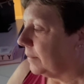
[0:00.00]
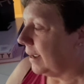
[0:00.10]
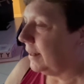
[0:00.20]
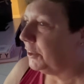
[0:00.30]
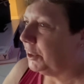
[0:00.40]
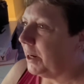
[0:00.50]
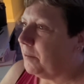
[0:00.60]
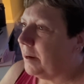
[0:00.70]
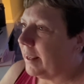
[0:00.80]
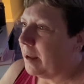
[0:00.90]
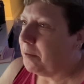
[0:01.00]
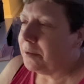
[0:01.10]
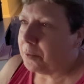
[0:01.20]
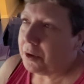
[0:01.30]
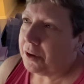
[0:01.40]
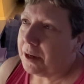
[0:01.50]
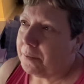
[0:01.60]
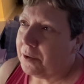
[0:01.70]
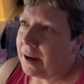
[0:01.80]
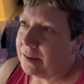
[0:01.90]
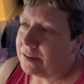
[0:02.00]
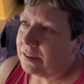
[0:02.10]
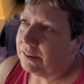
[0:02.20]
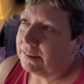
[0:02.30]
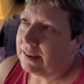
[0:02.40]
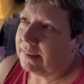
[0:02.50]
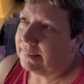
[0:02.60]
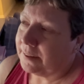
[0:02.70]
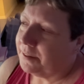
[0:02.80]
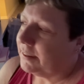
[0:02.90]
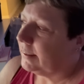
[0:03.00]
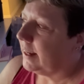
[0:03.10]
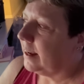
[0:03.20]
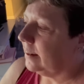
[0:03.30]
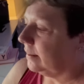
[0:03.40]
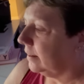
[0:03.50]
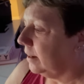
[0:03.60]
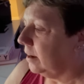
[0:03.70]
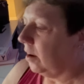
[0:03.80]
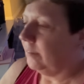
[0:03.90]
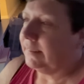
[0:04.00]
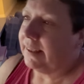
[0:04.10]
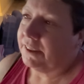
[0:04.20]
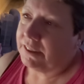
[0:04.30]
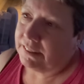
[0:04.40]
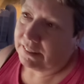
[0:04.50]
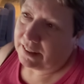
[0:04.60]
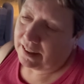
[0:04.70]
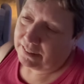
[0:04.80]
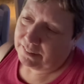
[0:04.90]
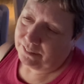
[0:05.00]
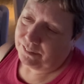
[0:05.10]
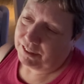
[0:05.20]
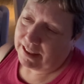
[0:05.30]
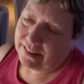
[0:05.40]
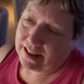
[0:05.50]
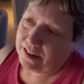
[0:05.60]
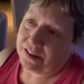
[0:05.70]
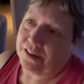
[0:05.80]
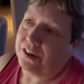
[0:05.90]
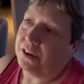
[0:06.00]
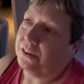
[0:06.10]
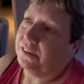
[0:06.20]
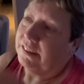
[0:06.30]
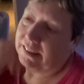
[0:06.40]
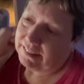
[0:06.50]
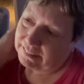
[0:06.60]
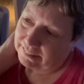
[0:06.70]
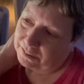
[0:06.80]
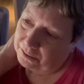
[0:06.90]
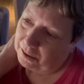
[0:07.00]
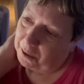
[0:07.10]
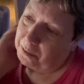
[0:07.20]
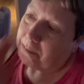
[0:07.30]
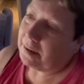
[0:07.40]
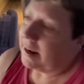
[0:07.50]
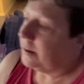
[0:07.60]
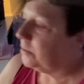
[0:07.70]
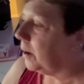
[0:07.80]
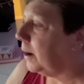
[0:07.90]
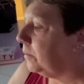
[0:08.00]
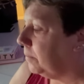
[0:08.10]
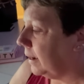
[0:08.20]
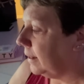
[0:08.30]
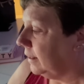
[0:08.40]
asked Jane when I came home, I said, what do you keep your house on? She's like, 78. Obviously, Jane's house is huge and it's all open plan as well. But